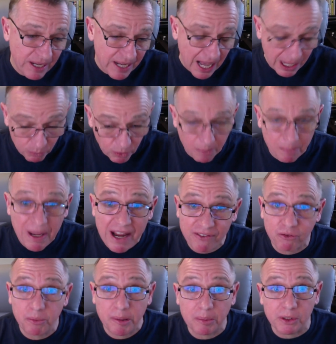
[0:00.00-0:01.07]
I don't want to pay for
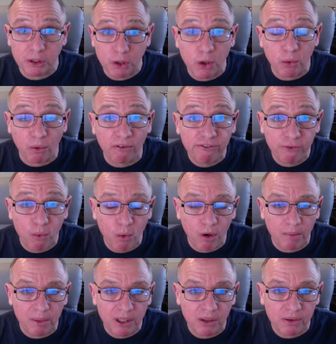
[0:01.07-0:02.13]
people to go to a form.
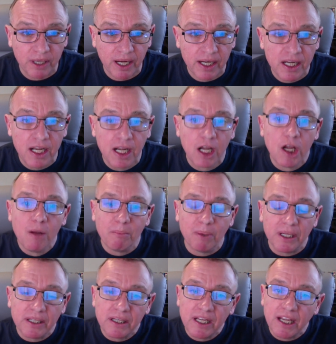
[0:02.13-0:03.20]
Okay,
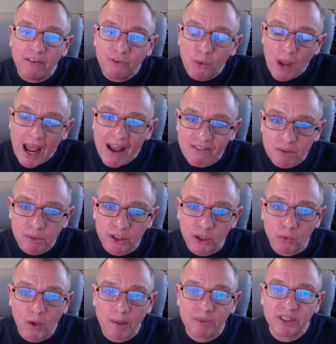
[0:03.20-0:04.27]
but if you have them on your
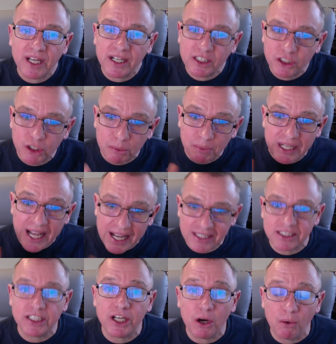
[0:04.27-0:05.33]
website, it should be
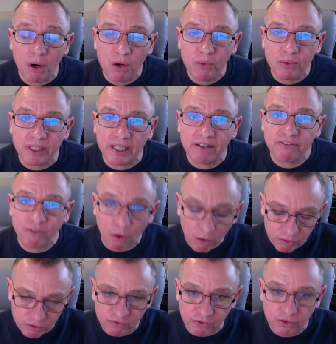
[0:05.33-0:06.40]
SEO only,
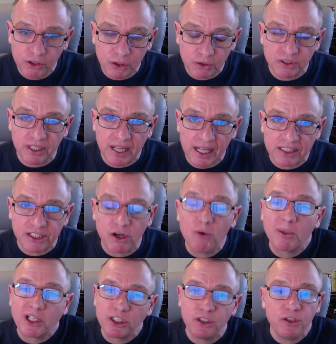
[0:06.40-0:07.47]
using the SEO, because